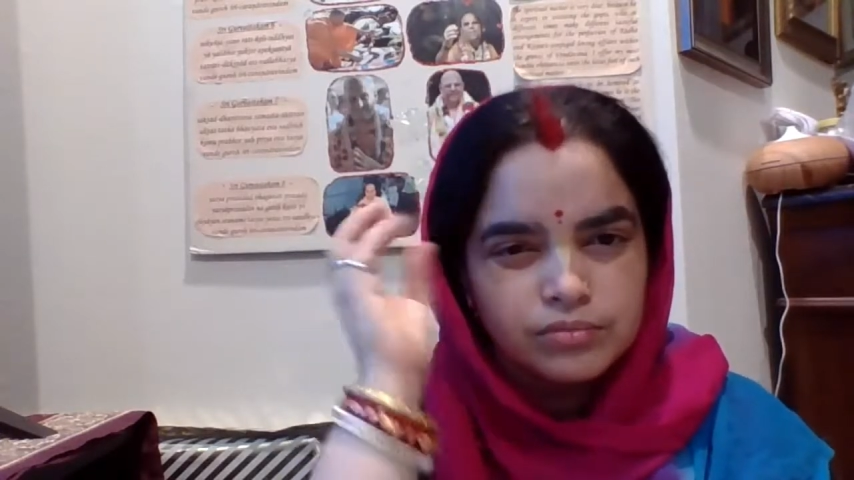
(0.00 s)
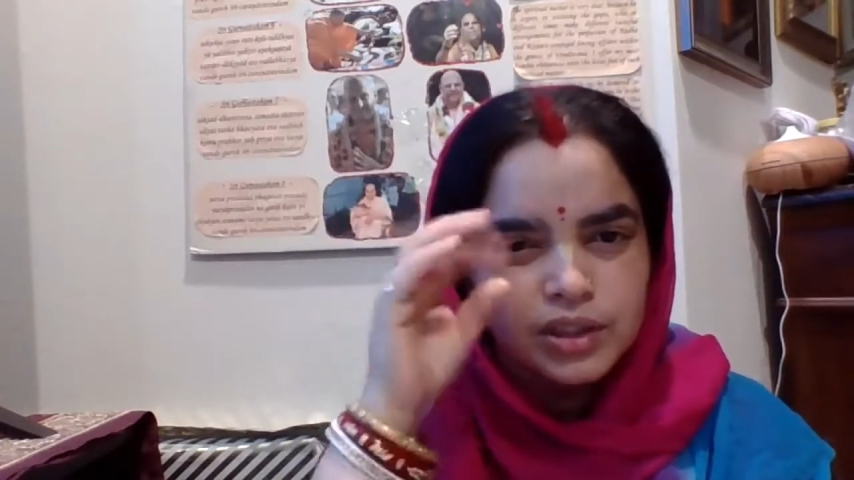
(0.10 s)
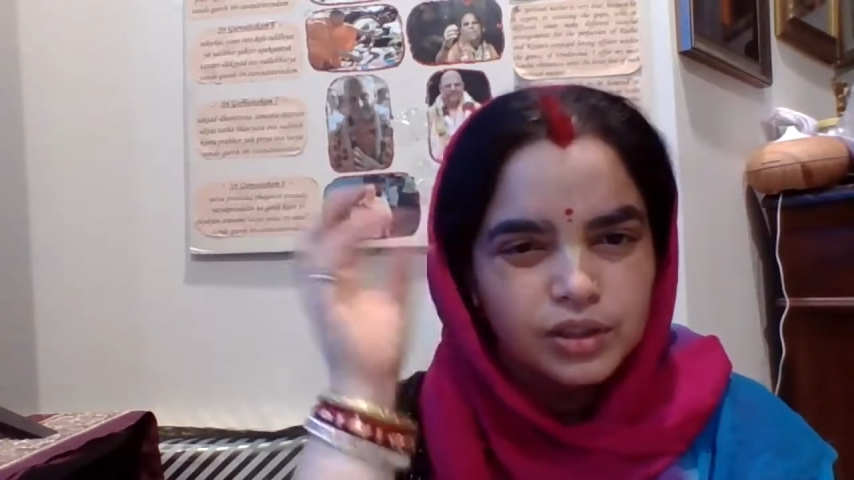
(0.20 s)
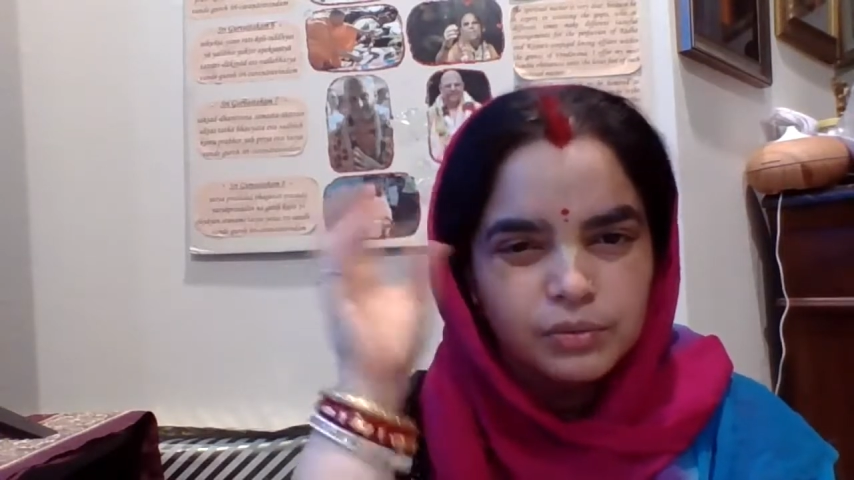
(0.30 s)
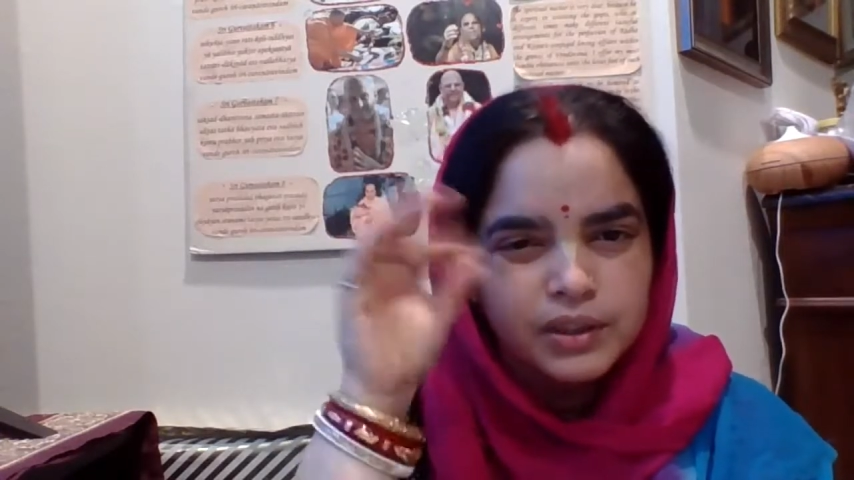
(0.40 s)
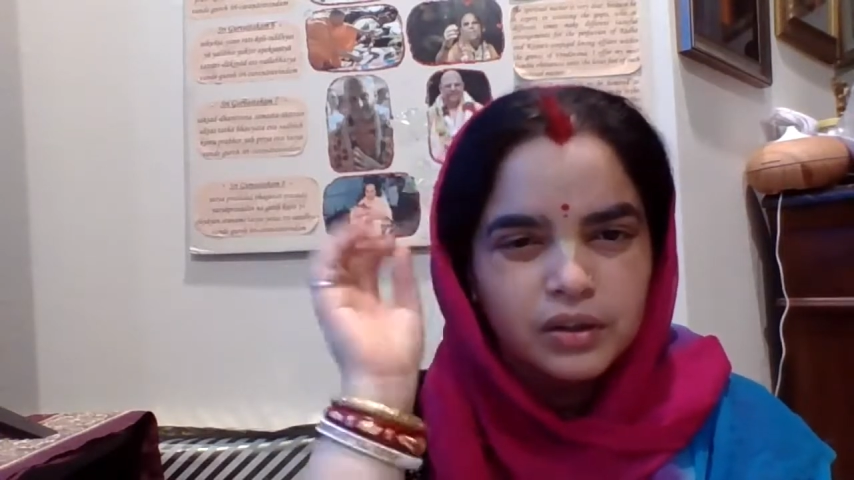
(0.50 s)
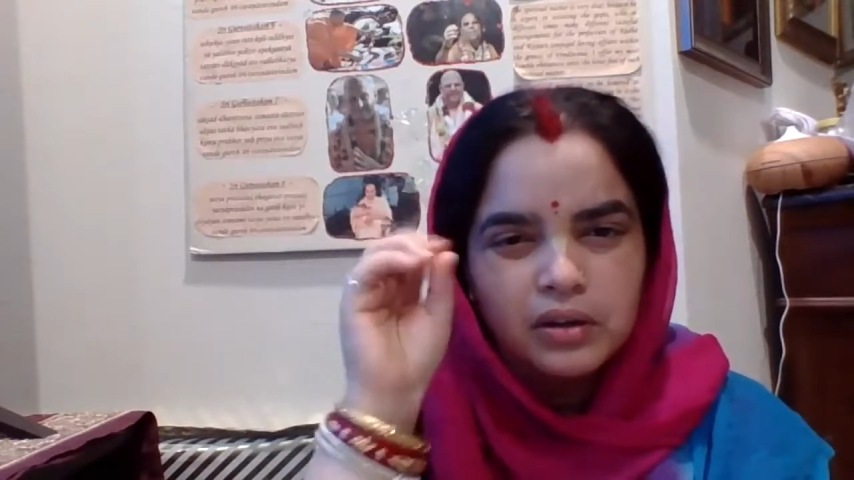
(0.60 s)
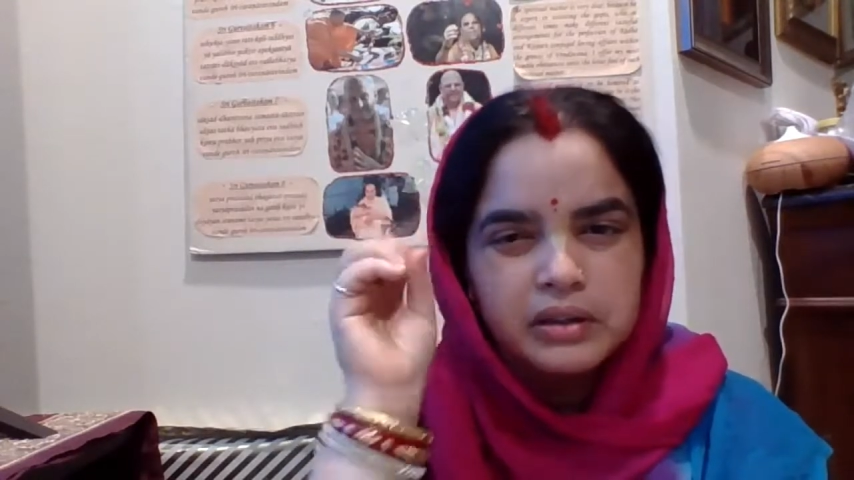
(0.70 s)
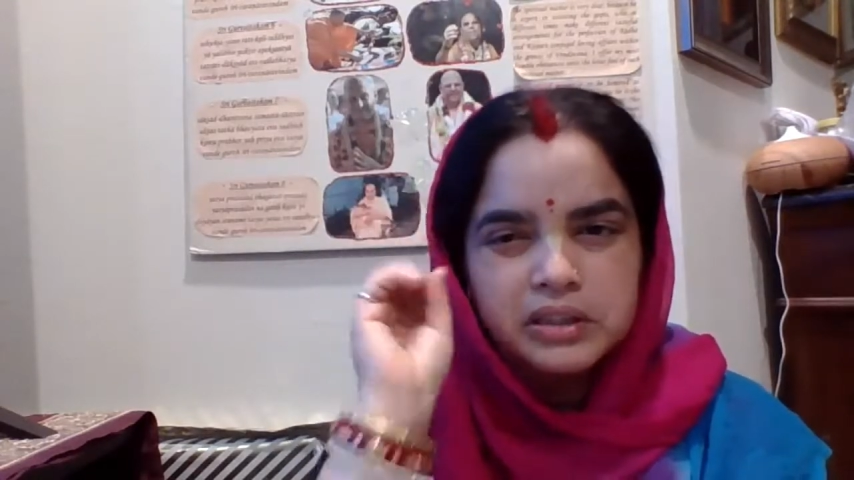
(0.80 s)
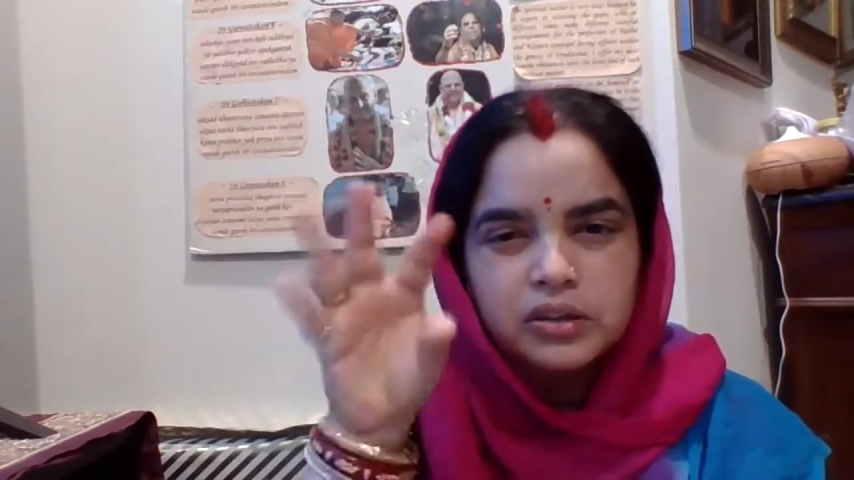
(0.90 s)
with
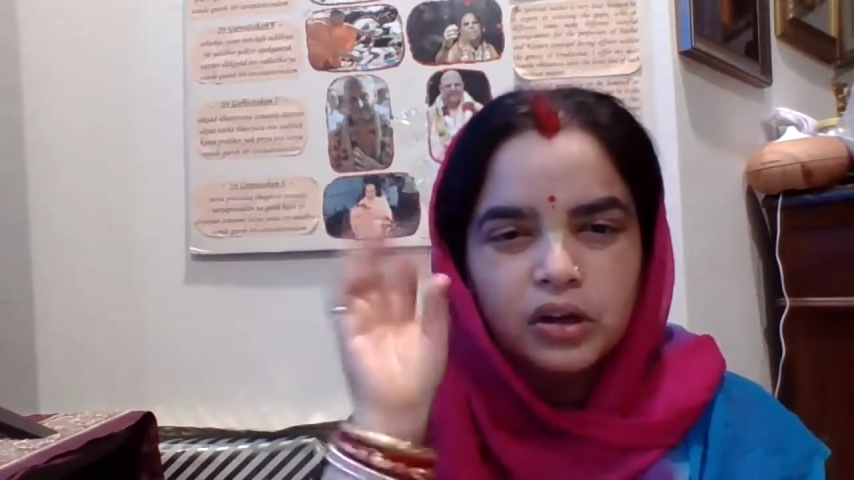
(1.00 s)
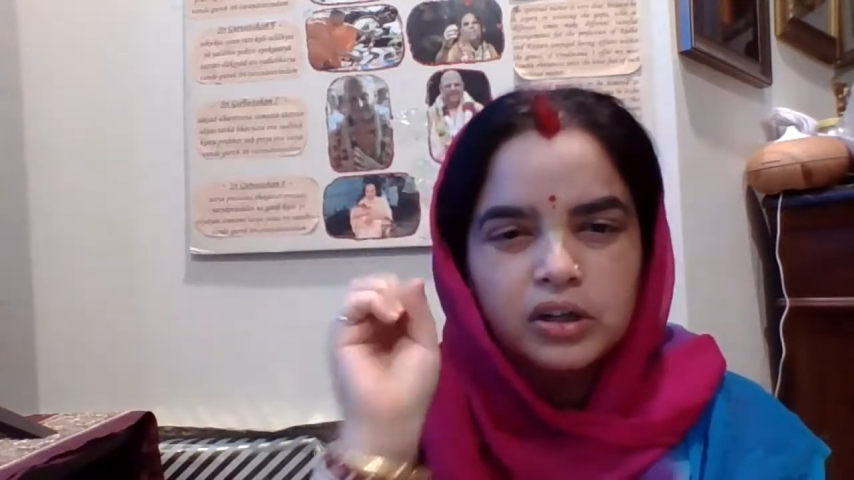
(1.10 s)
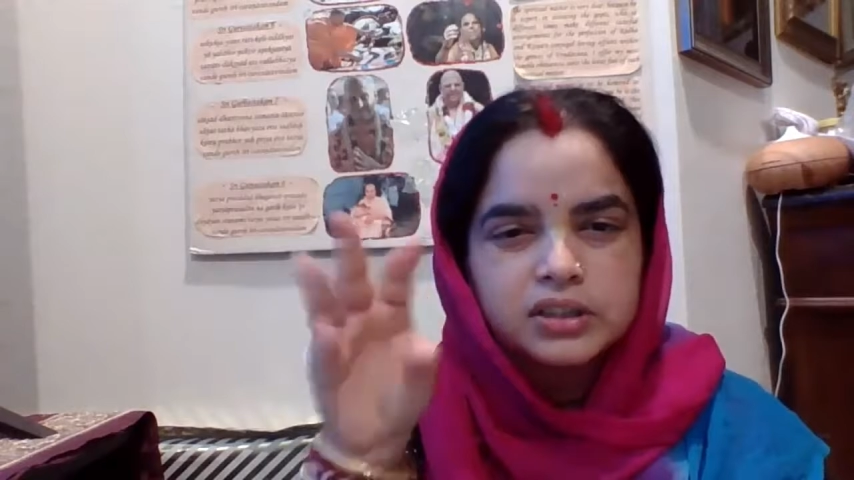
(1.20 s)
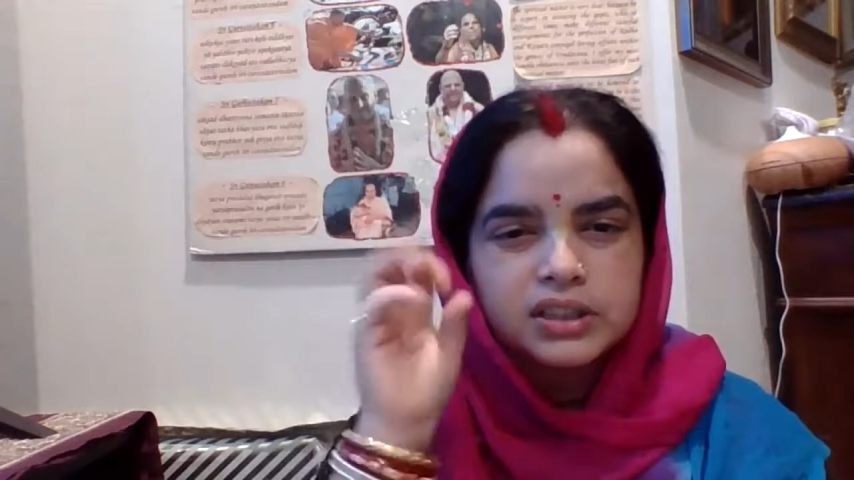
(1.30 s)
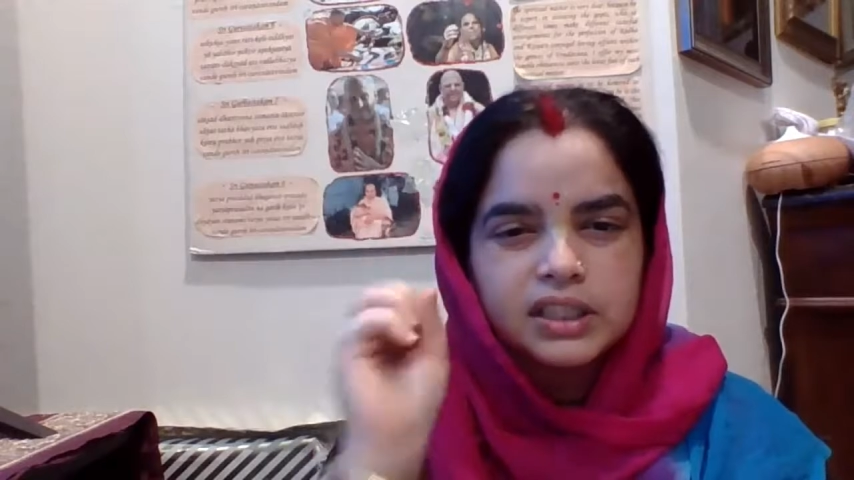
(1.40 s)
all the thoughts